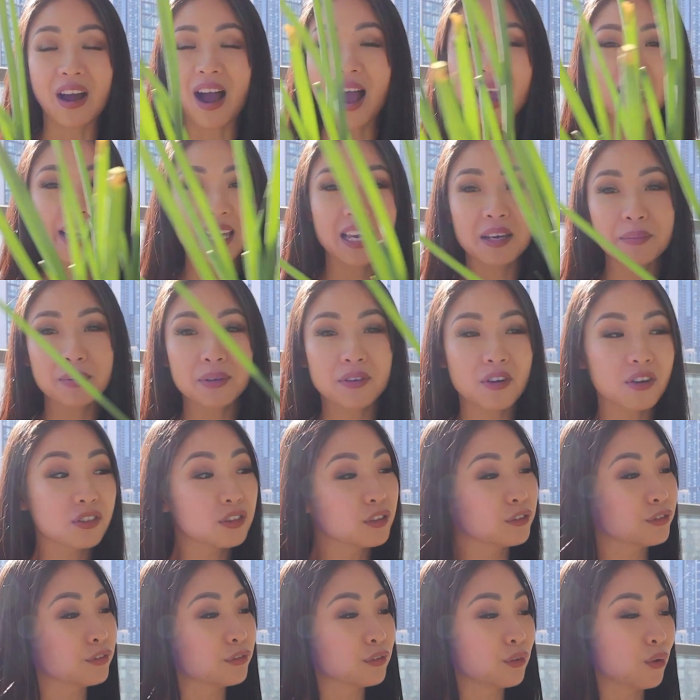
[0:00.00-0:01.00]
I keep it on
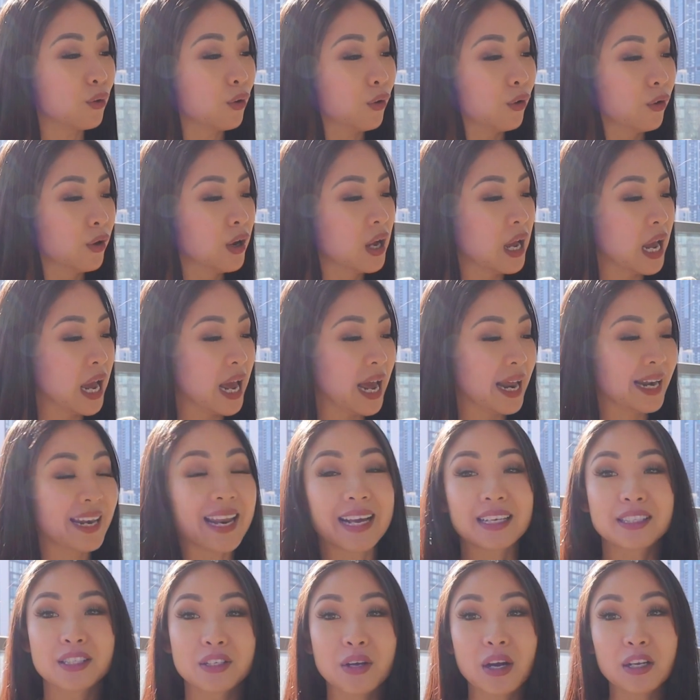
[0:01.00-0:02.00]
the floor
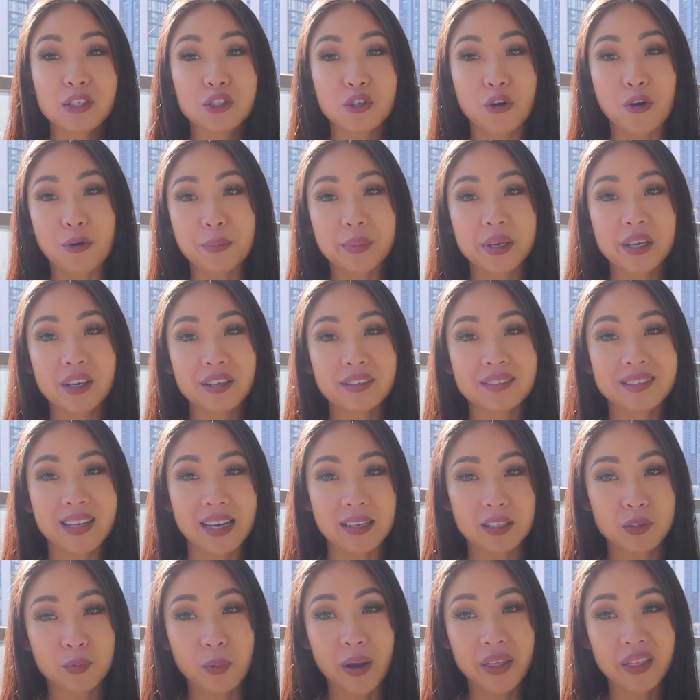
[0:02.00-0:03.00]
next to our door because
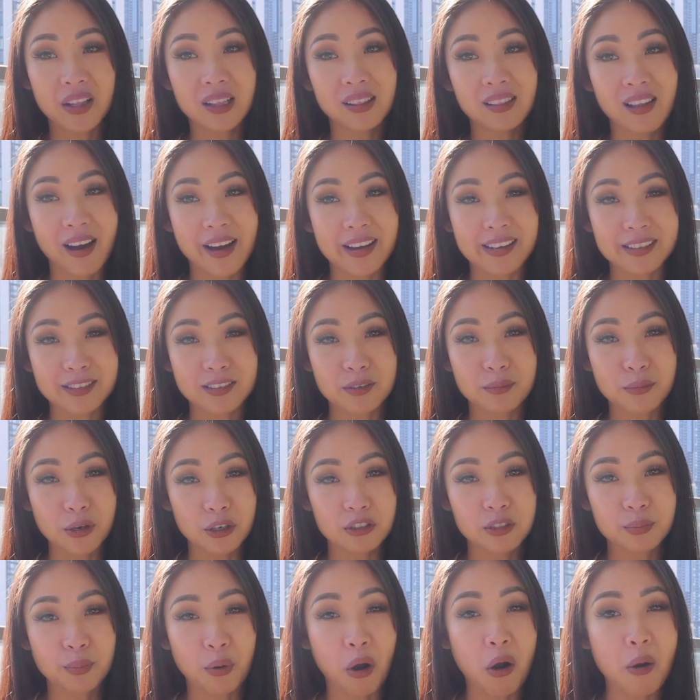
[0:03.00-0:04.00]
that's where the light is the
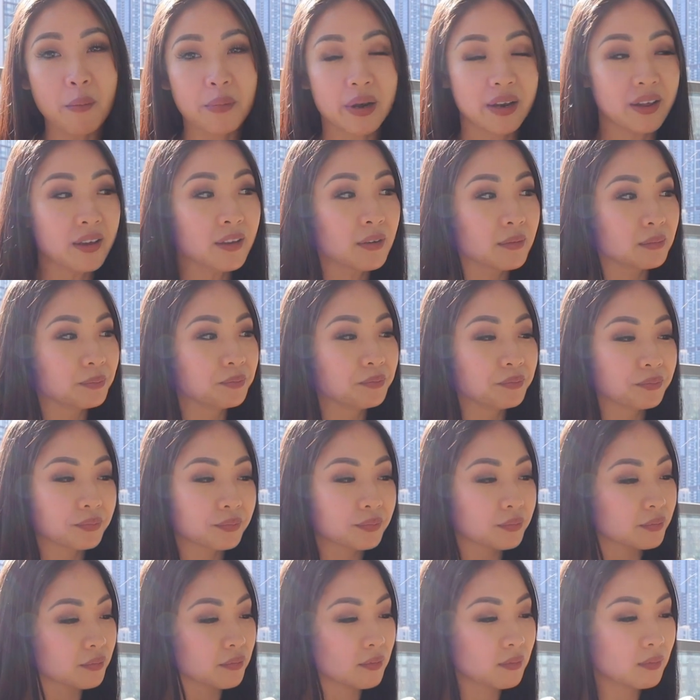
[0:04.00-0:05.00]
most prominent.
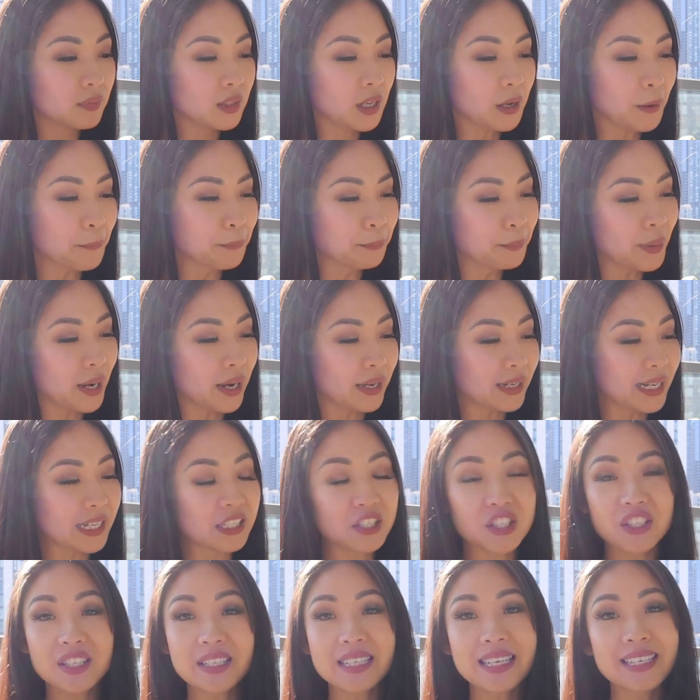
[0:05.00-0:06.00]
But
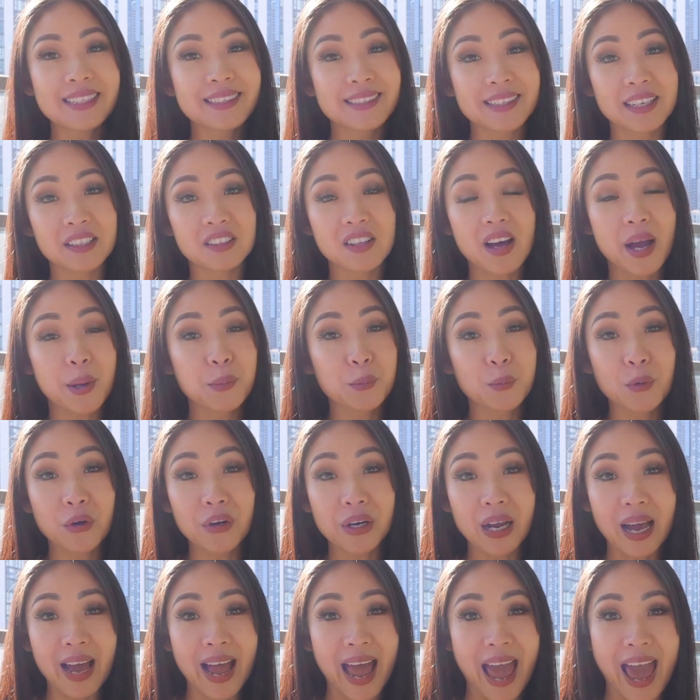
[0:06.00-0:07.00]
it just needs sunlight,
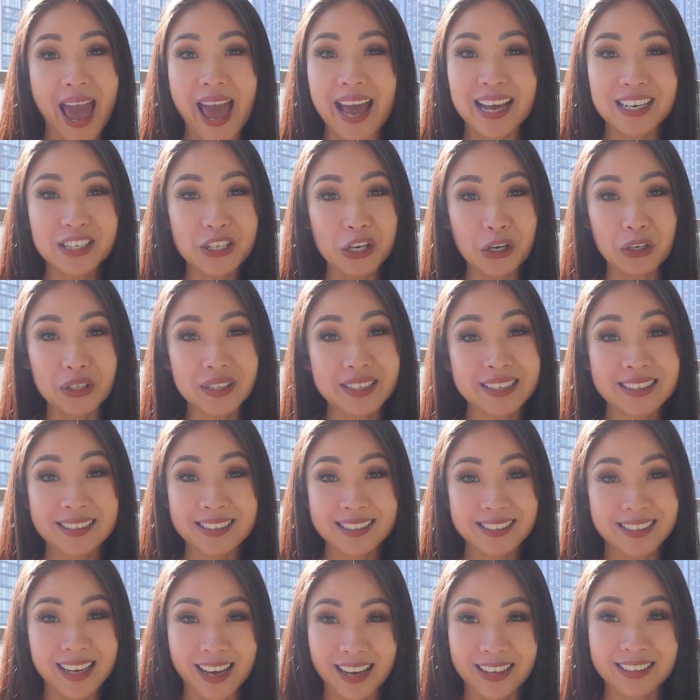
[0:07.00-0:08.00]
water, and you're
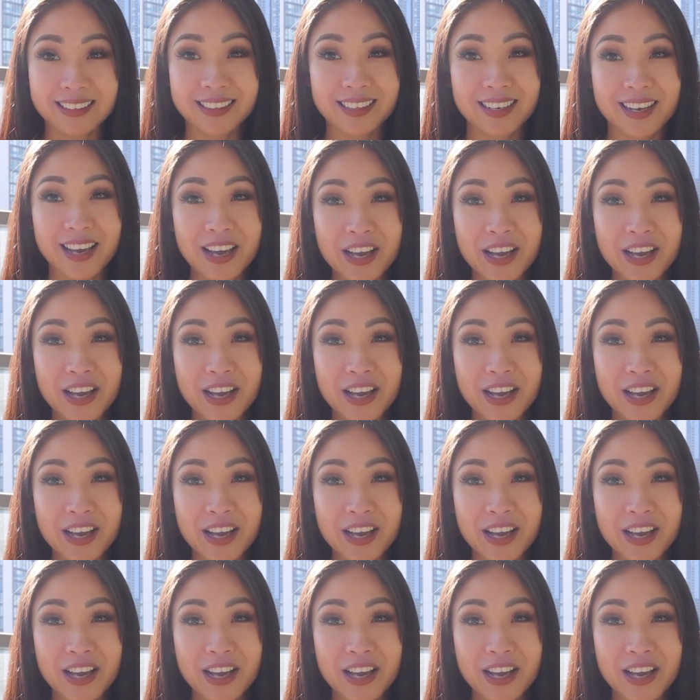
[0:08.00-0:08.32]
set.